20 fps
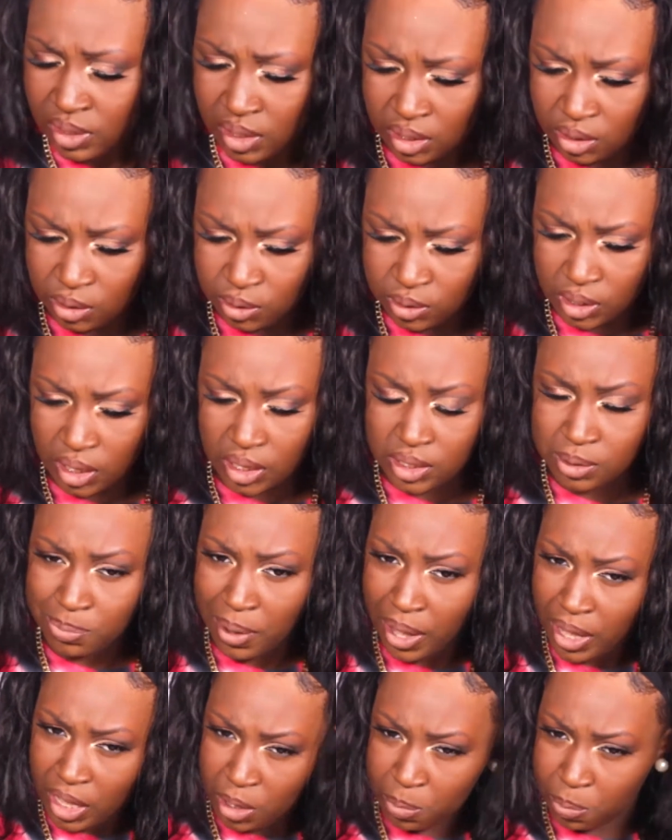use it as
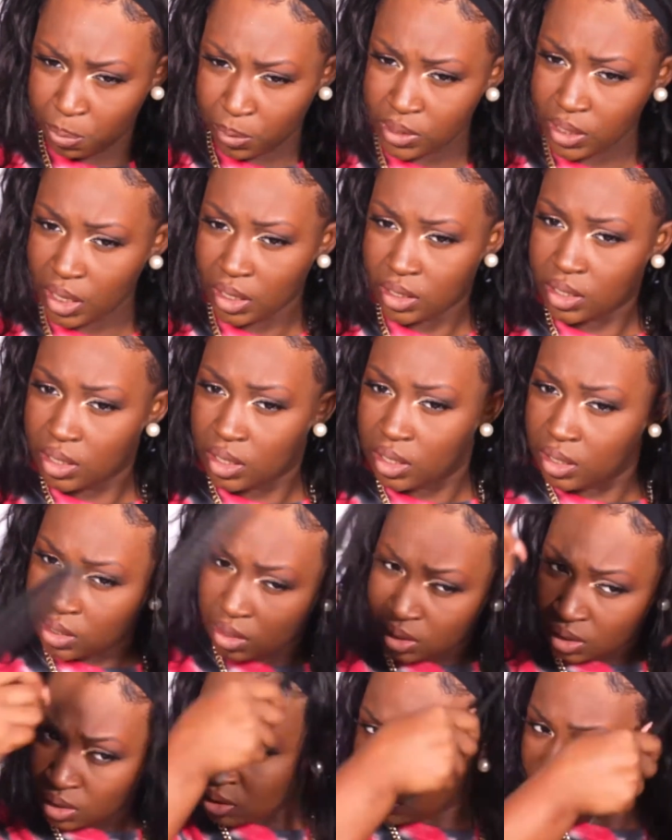my heat protectant,
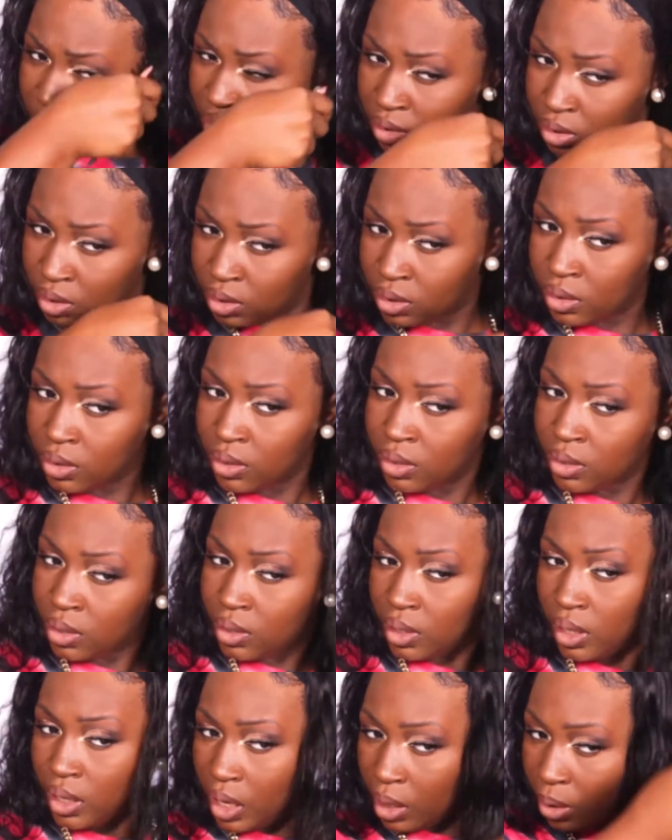and